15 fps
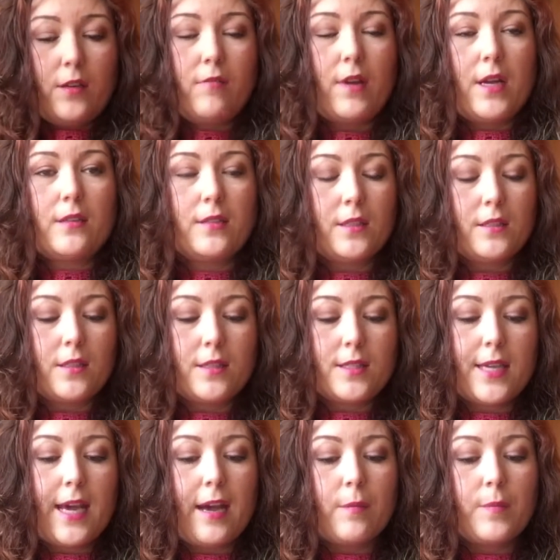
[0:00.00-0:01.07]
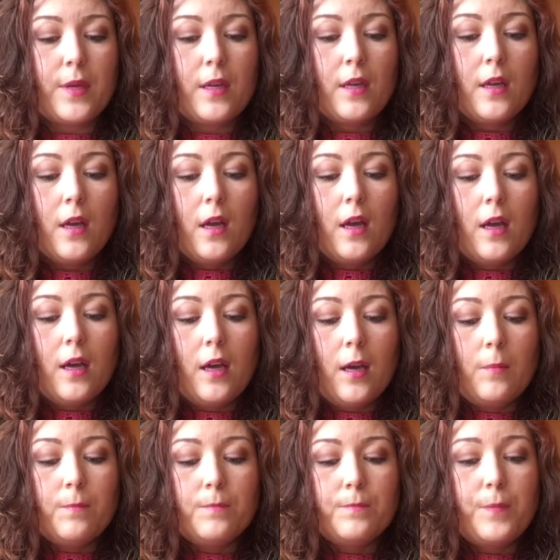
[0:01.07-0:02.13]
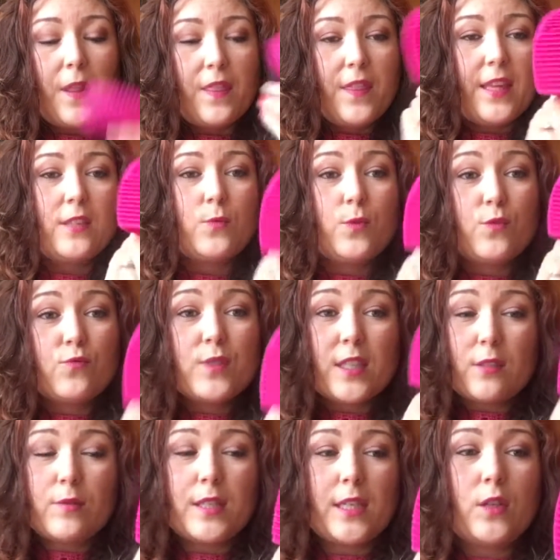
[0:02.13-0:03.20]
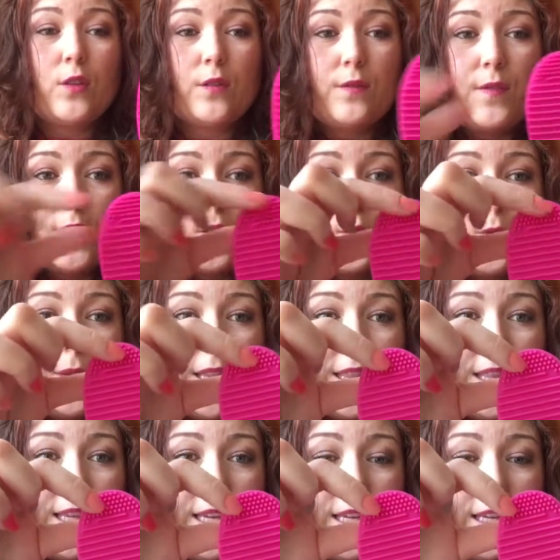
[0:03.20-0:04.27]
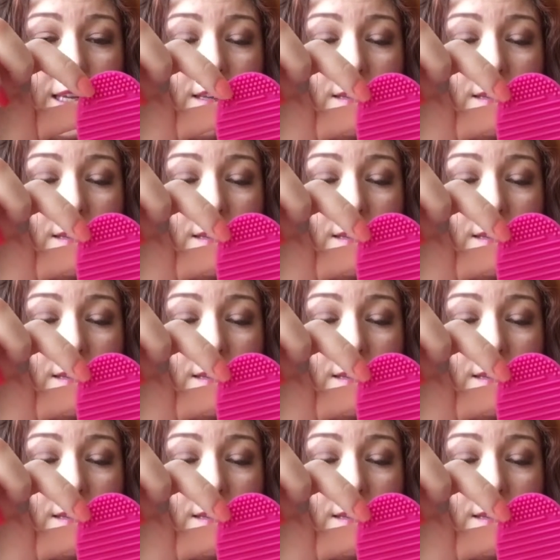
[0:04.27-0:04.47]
it round under the tap, but this was really good for doing the